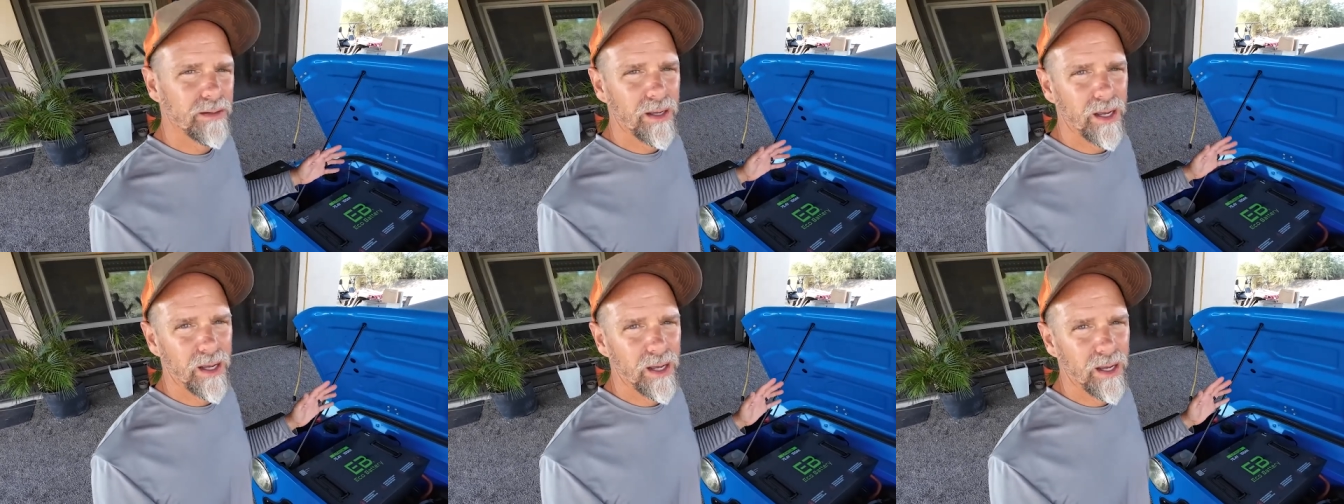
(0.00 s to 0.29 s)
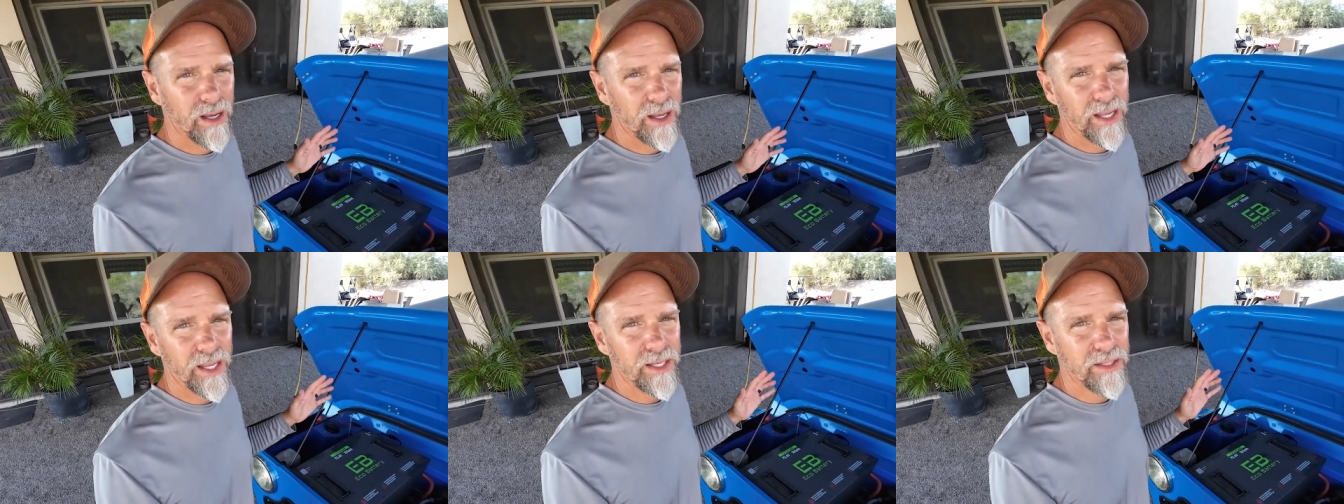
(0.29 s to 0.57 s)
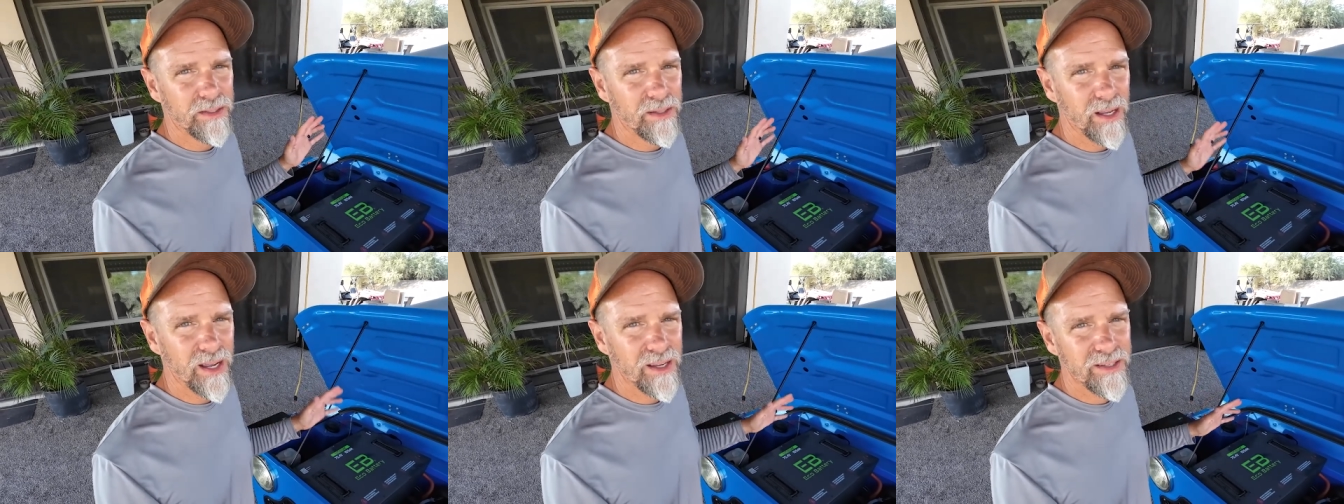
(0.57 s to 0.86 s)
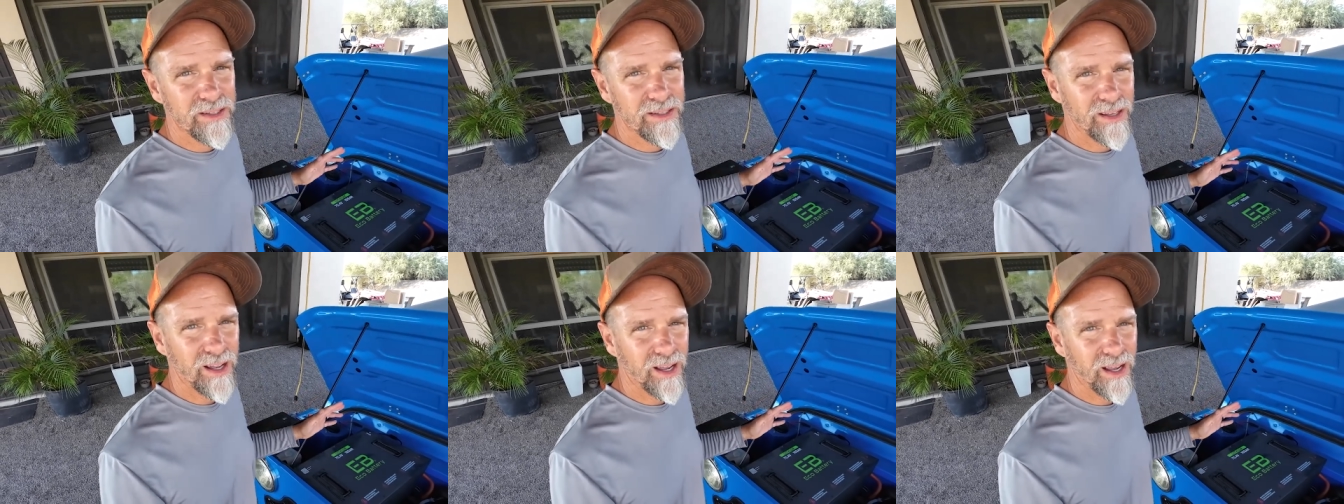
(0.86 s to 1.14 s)
it
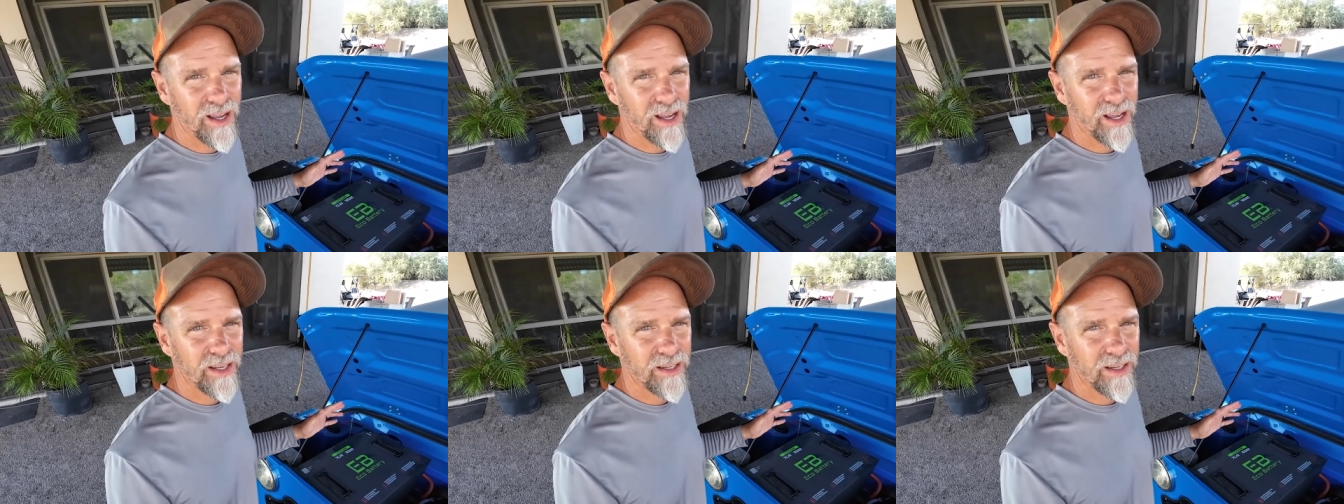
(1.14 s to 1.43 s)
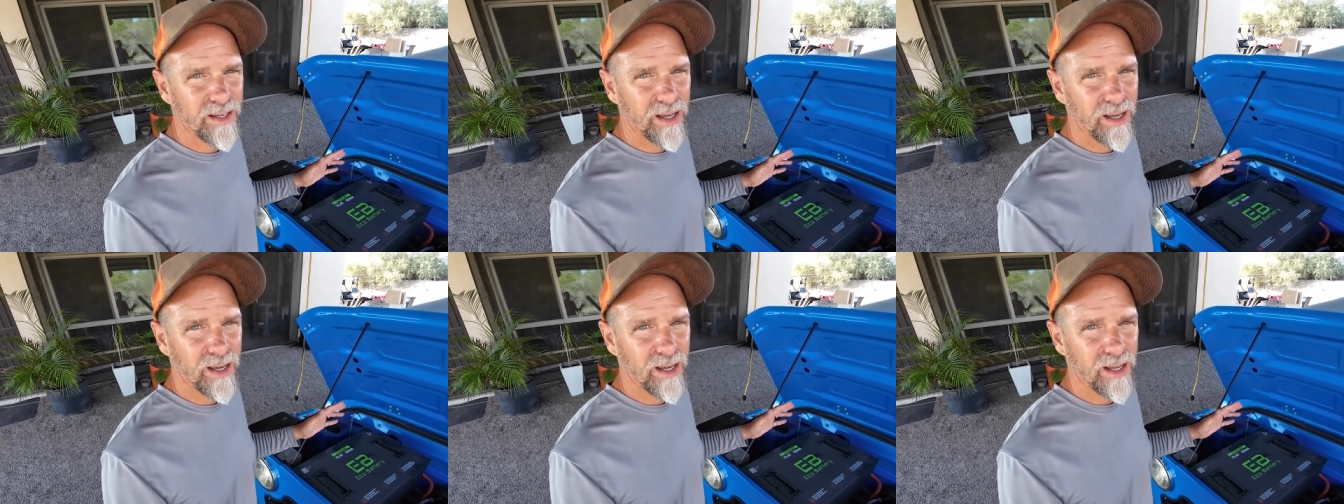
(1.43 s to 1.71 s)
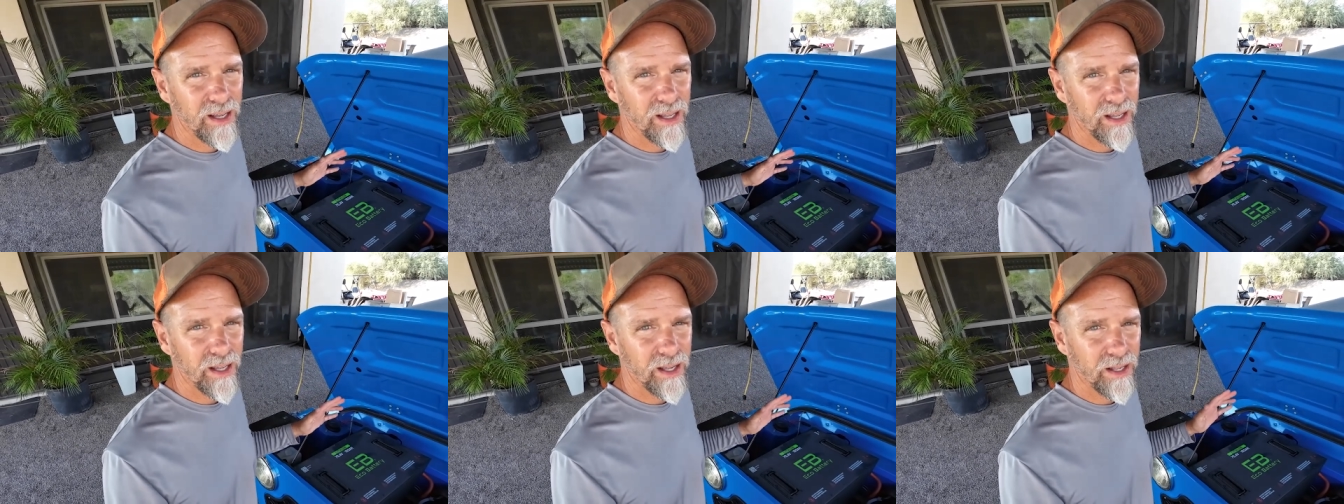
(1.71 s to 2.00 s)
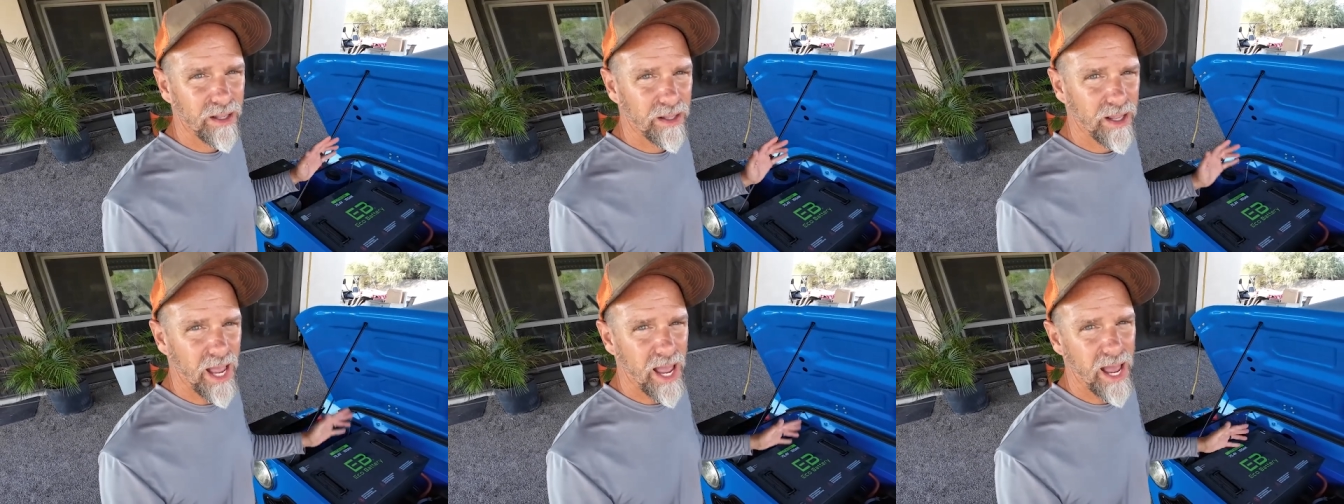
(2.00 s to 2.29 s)
does not
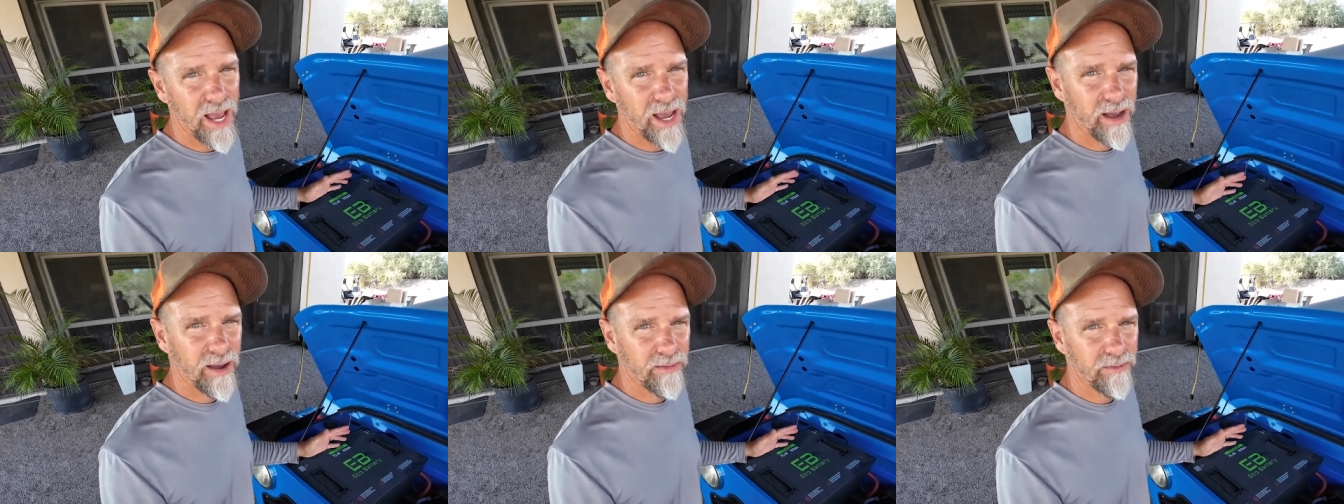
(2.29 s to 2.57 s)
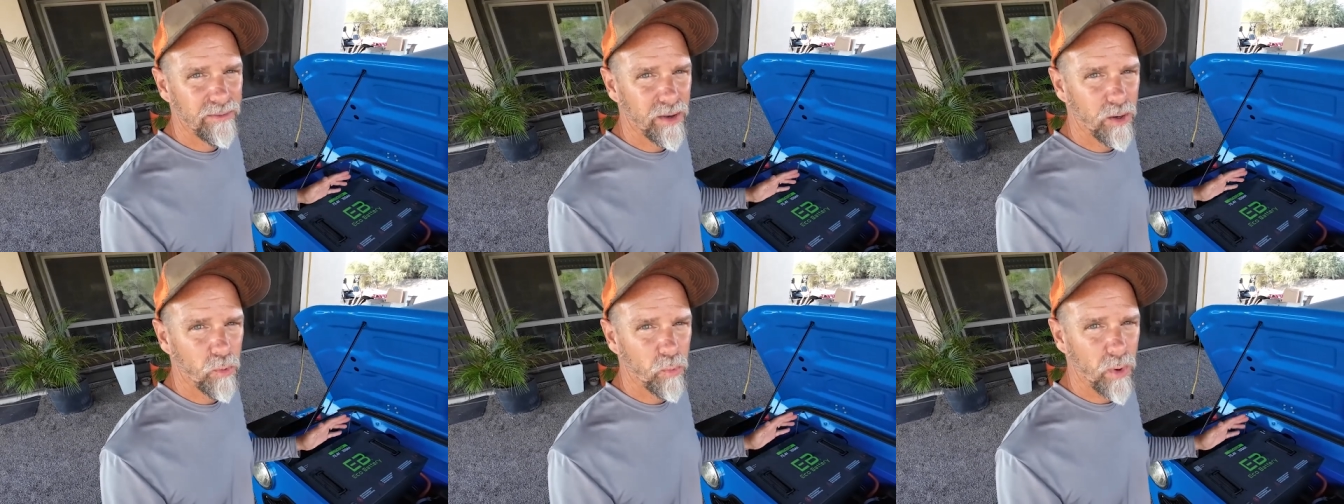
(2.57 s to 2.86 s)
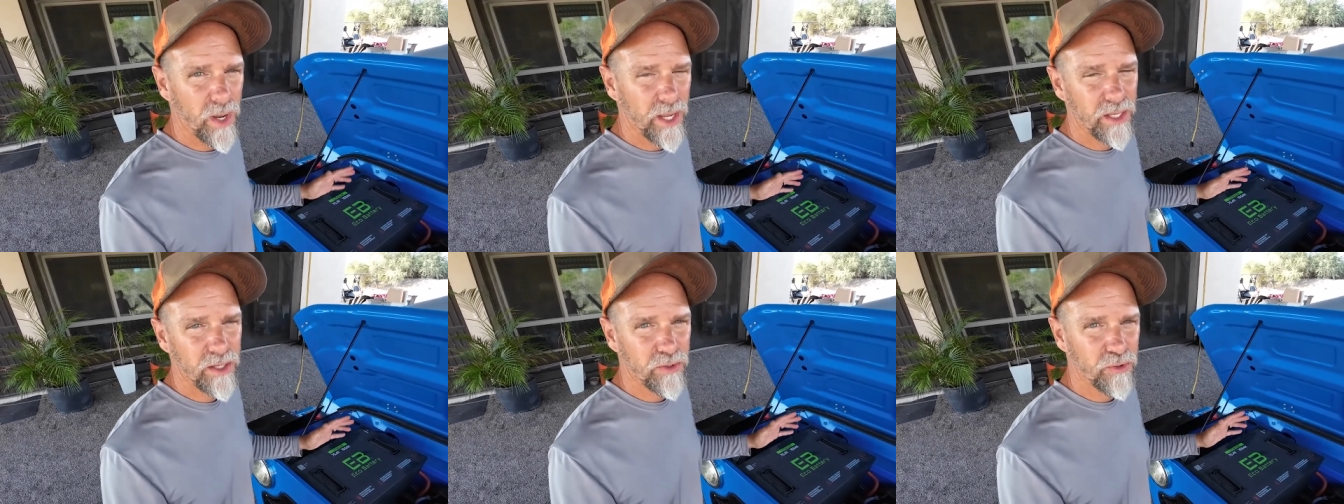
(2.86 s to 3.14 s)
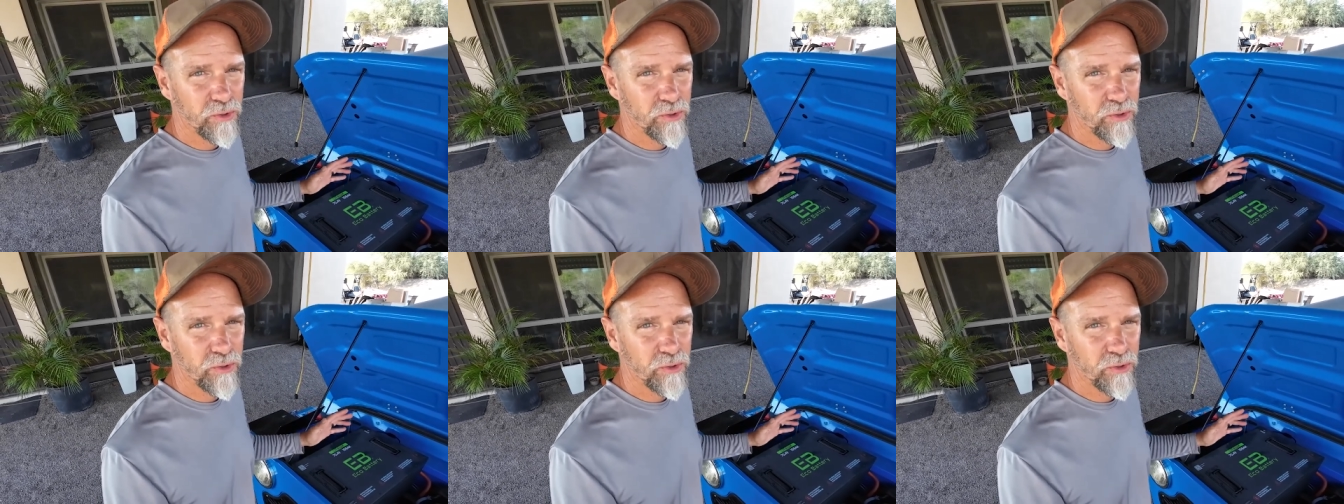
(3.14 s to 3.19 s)
have a way